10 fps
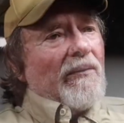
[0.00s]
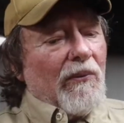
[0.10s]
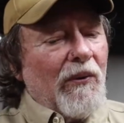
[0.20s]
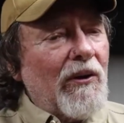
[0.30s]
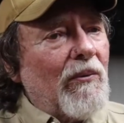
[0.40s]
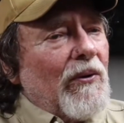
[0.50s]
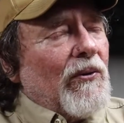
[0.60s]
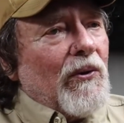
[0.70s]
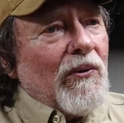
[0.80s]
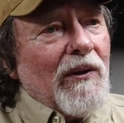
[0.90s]
The rig we was
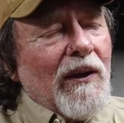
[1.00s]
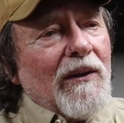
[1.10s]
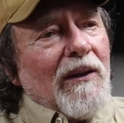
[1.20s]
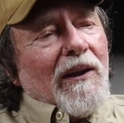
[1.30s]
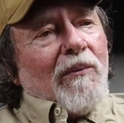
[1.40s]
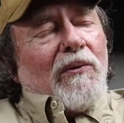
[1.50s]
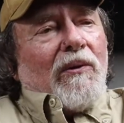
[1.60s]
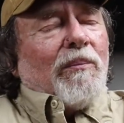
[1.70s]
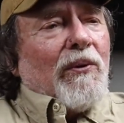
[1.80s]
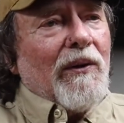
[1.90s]
using that time was
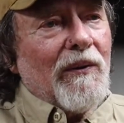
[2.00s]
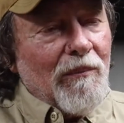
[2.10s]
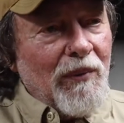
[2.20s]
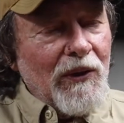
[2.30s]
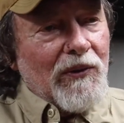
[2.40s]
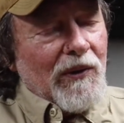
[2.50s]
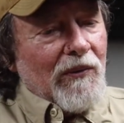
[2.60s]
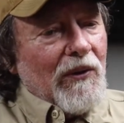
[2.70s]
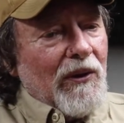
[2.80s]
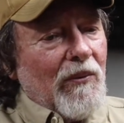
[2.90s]
a pretty basic
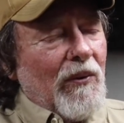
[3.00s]
rig.